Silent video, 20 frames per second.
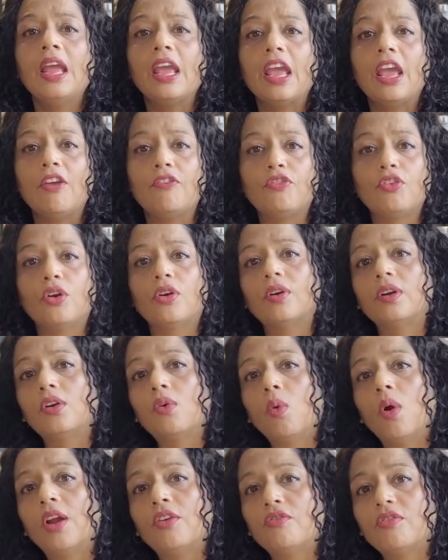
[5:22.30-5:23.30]
If you're in
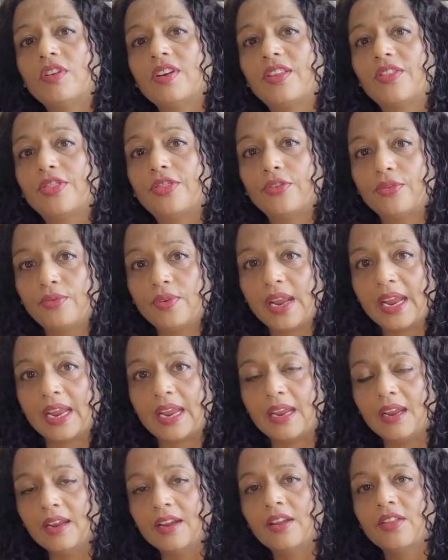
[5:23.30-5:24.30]
quadrant
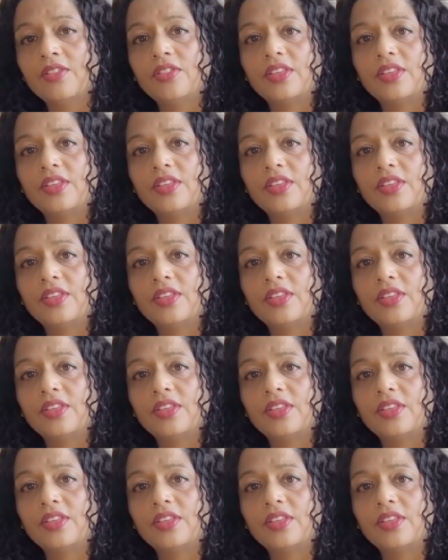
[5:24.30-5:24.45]
three,